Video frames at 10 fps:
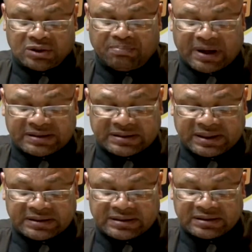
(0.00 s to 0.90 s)
to
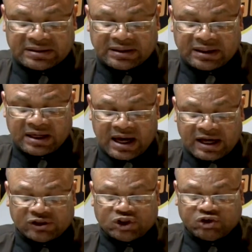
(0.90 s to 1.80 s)
business
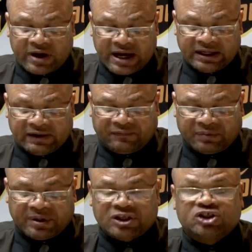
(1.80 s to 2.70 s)
and trade
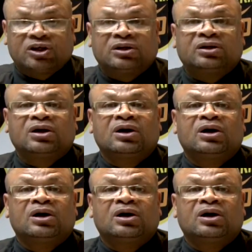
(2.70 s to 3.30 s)
information